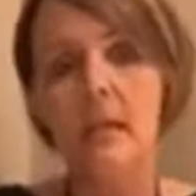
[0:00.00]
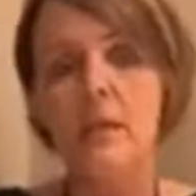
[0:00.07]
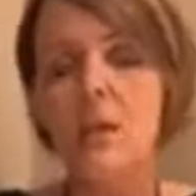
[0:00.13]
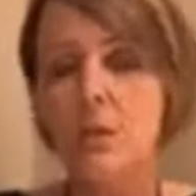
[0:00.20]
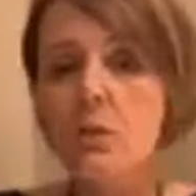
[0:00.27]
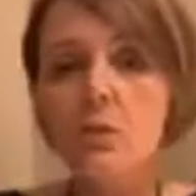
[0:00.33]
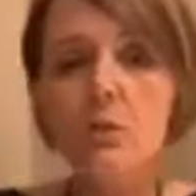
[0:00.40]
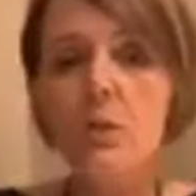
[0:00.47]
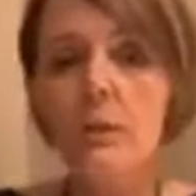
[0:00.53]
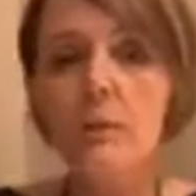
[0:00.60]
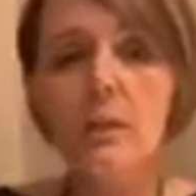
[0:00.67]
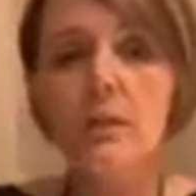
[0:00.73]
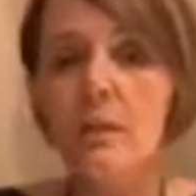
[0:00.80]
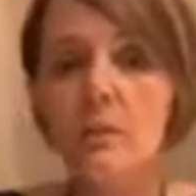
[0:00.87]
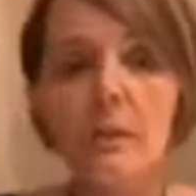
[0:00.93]
Doesn't really
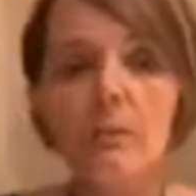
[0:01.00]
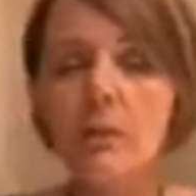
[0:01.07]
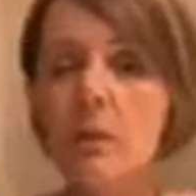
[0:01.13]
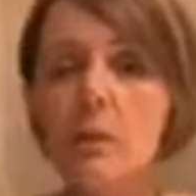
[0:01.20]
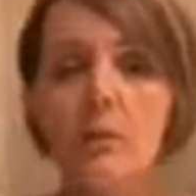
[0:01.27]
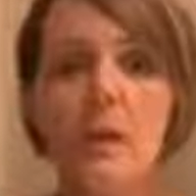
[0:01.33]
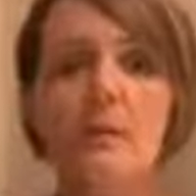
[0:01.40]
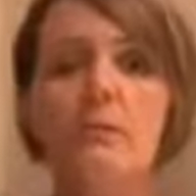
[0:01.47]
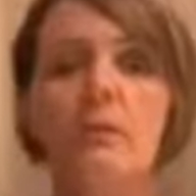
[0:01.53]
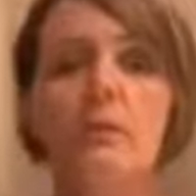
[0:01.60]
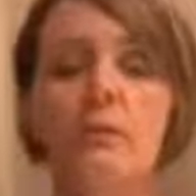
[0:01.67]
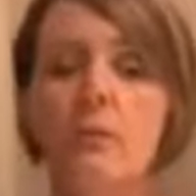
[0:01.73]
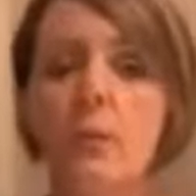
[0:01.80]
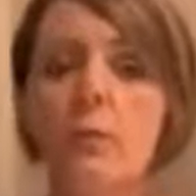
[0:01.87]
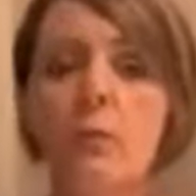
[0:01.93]
matter. I mean, we don't have
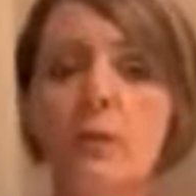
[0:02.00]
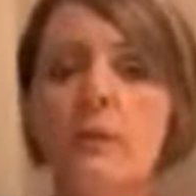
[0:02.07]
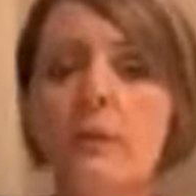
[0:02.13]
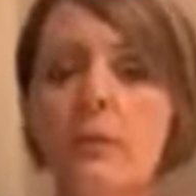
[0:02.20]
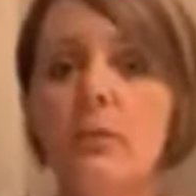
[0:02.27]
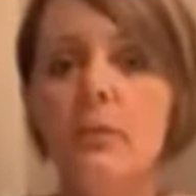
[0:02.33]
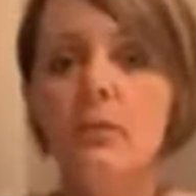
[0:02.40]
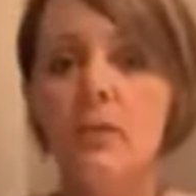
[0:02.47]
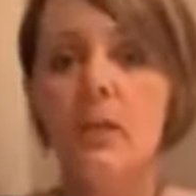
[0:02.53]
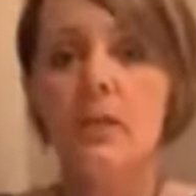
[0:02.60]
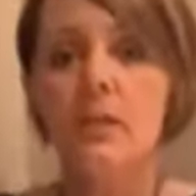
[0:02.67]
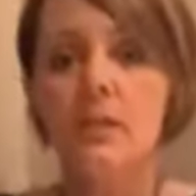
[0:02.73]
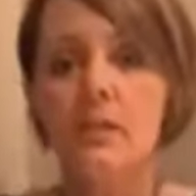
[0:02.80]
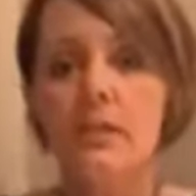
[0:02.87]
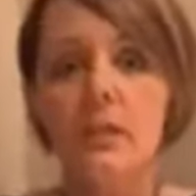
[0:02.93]
totally different
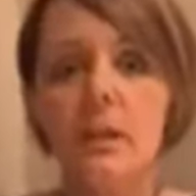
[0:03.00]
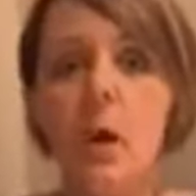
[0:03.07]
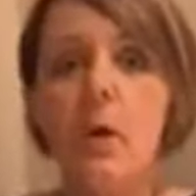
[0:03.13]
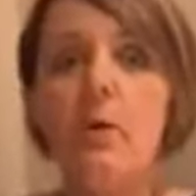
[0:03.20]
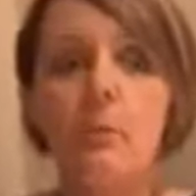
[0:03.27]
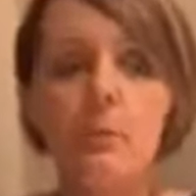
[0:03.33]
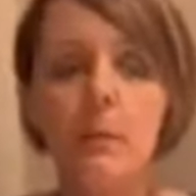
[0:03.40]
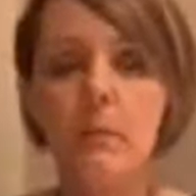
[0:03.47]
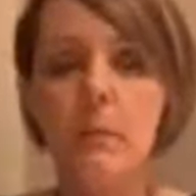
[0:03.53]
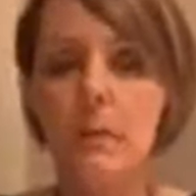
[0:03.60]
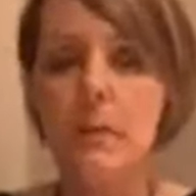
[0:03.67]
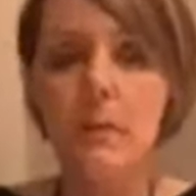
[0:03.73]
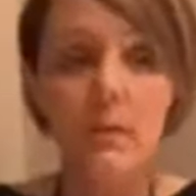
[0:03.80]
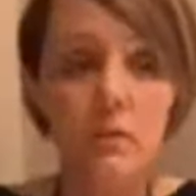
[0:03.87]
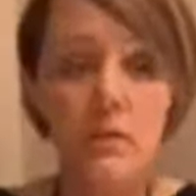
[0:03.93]
challenges than other people
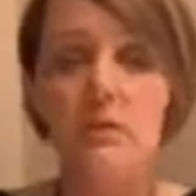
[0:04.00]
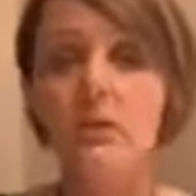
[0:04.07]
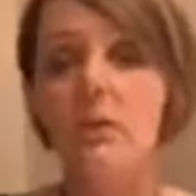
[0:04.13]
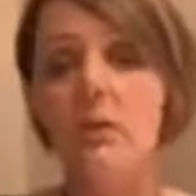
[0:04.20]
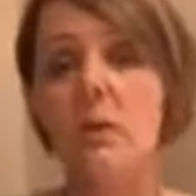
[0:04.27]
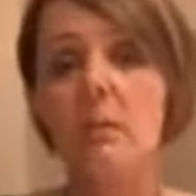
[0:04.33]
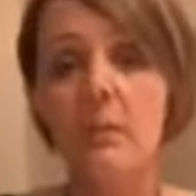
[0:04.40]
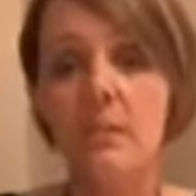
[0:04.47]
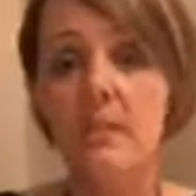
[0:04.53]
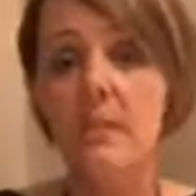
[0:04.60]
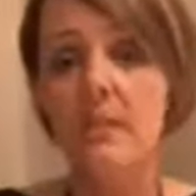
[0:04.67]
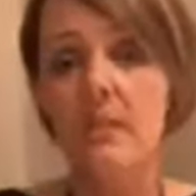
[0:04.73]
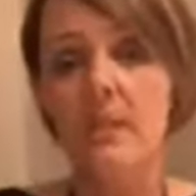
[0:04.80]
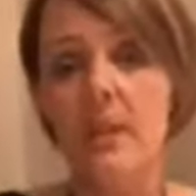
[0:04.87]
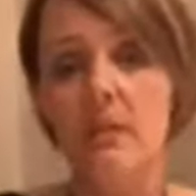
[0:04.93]
in traditional
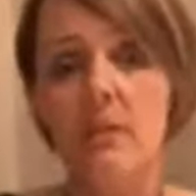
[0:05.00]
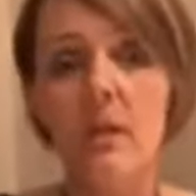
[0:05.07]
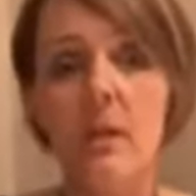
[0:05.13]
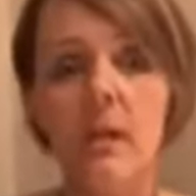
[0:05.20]
businesses have.